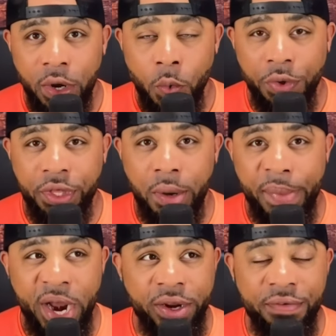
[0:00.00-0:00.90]
with an
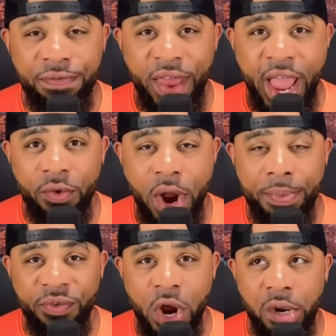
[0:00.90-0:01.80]
American flag wrapped
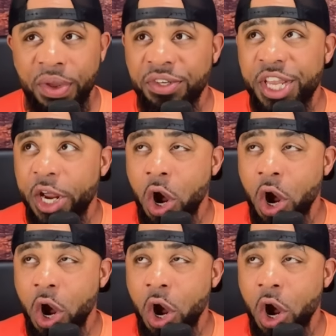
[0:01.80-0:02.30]
around him and tick